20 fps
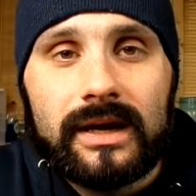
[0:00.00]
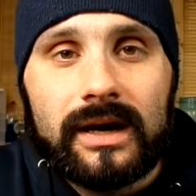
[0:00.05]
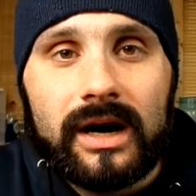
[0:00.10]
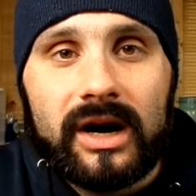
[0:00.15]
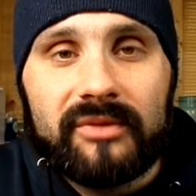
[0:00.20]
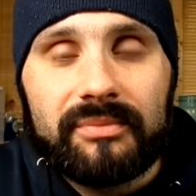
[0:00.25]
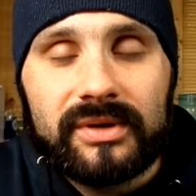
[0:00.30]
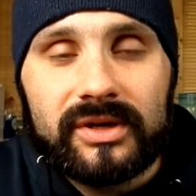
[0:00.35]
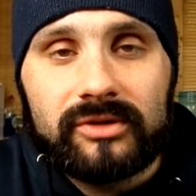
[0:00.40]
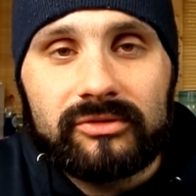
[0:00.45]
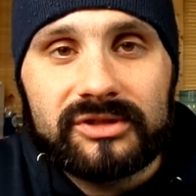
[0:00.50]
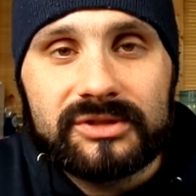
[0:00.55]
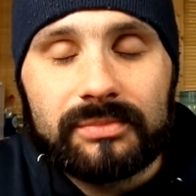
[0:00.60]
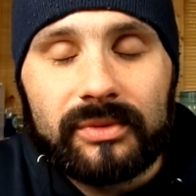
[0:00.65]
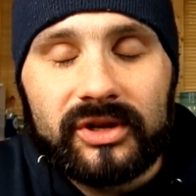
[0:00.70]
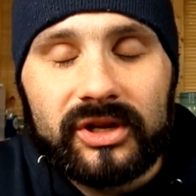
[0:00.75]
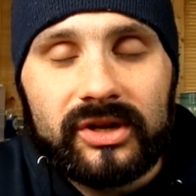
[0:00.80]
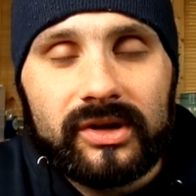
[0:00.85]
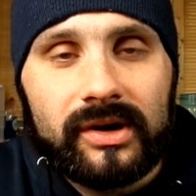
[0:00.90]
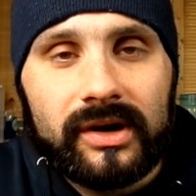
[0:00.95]
I've been Chris
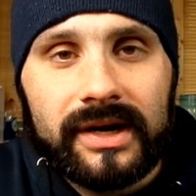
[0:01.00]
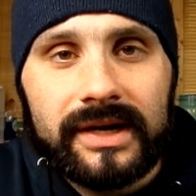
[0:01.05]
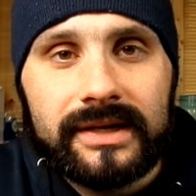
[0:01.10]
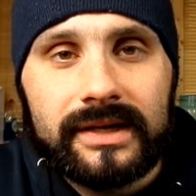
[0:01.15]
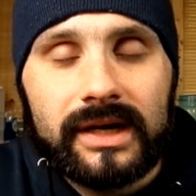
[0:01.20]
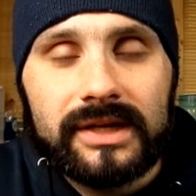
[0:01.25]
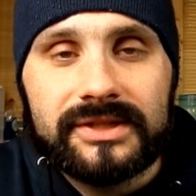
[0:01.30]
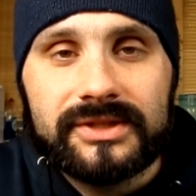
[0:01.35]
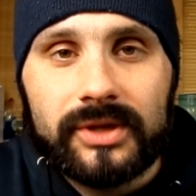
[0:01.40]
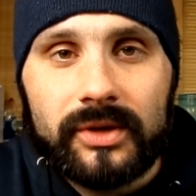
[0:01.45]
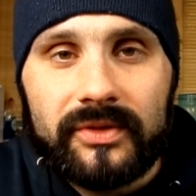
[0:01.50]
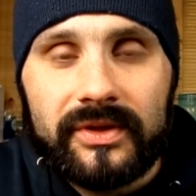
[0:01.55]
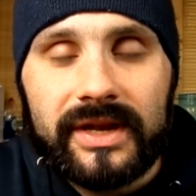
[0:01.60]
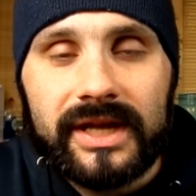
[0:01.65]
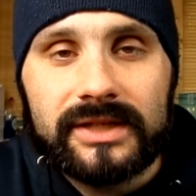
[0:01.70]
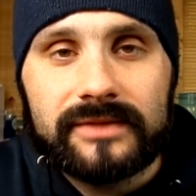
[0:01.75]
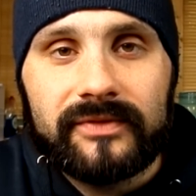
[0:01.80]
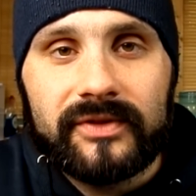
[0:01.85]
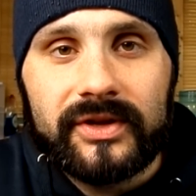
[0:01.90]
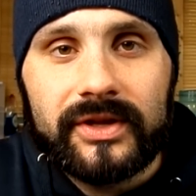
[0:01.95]
Modder 9. Until the
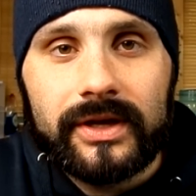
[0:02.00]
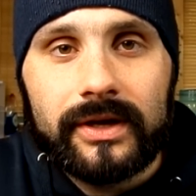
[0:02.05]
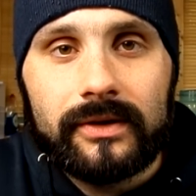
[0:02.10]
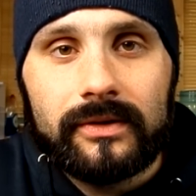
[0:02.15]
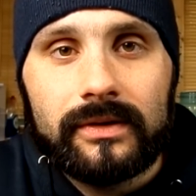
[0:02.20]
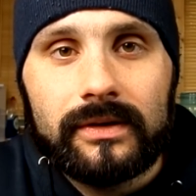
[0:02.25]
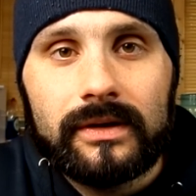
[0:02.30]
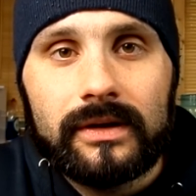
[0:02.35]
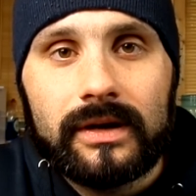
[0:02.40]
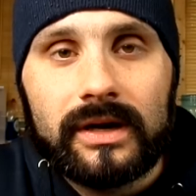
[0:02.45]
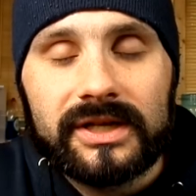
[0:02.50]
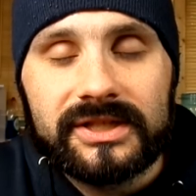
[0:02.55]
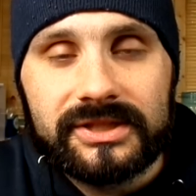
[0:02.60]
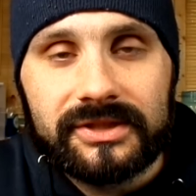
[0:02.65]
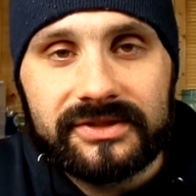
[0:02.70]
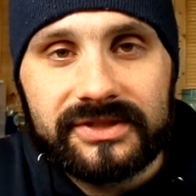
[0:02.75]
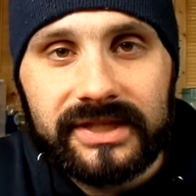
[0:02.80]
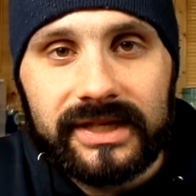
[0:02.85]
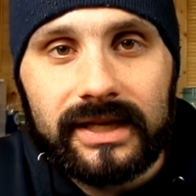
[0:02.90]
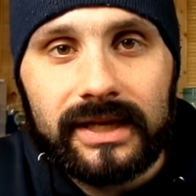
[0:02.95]
next video, I
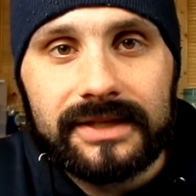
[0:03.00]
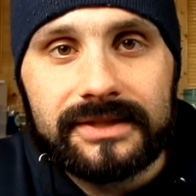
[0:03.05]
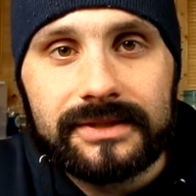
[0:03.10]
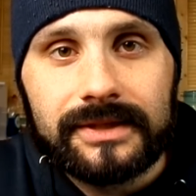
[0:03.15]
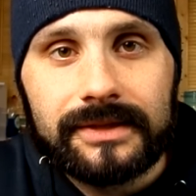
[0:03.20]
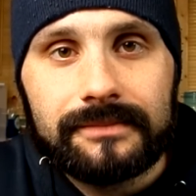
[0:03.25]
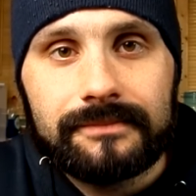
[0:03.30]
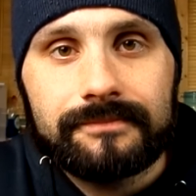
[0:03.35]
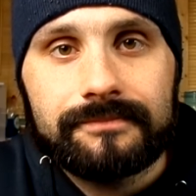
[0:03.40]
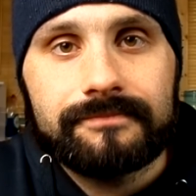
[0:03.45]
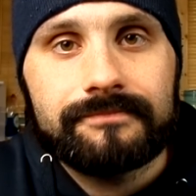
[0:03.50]
shall see you later.